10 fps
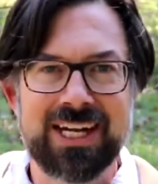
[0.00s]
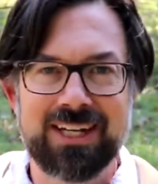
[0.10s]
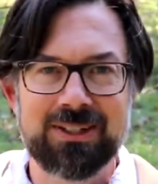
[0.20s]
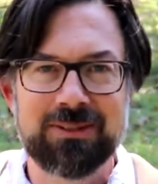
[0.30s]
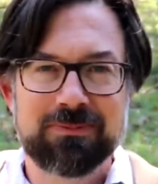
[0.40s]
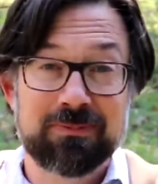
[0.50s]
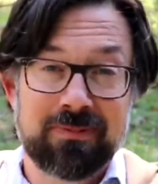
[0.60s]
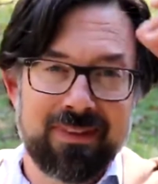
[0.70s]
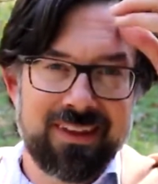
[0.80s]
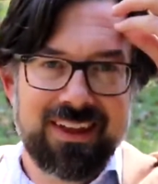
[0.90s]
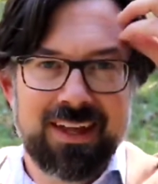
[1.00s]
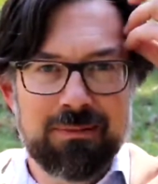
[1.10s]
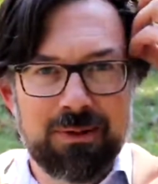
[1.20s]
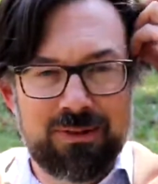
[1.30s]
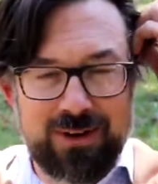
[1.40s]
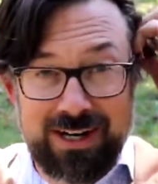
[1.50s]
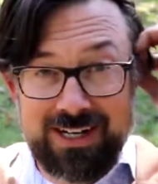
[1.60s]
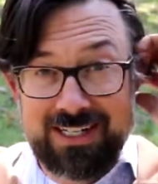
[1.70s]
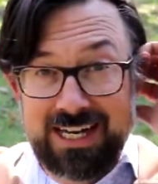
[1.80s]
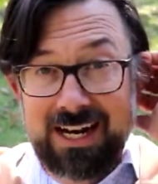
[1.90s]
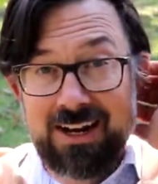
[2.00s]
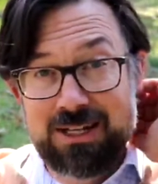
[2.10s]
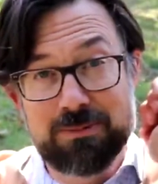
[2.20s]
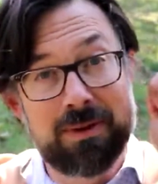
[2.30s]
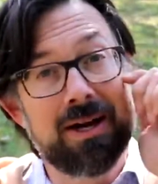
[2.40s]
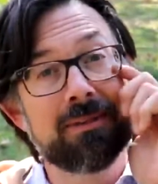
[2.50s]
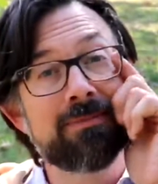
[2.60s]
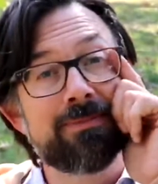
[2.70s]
angle before I decided on a spot.